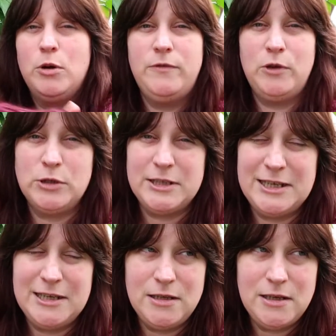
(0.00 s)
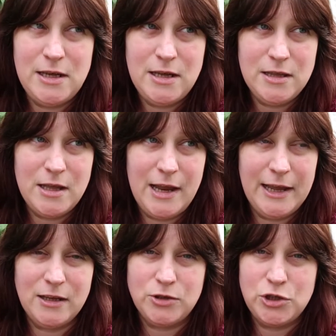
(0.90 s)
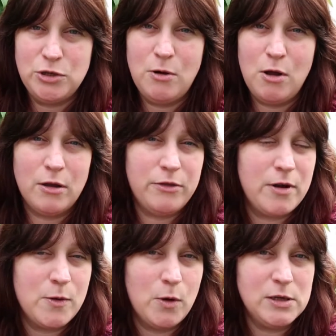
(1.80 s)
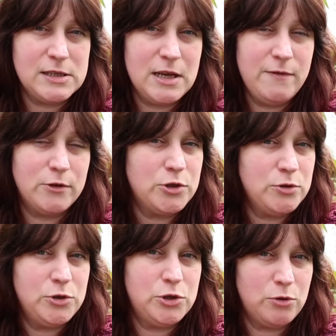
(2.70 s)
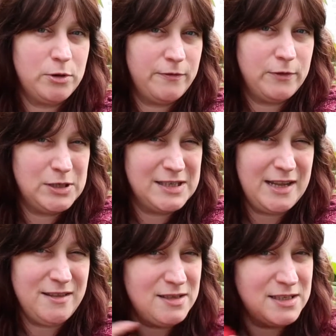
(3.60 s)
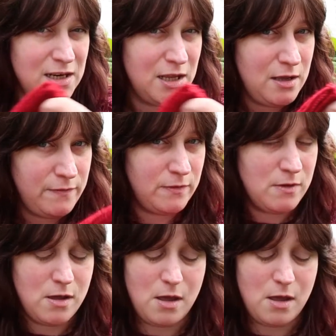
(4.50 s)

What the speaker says: have looked either like a too long a 3/4 sleeve or too short a full length sleeve.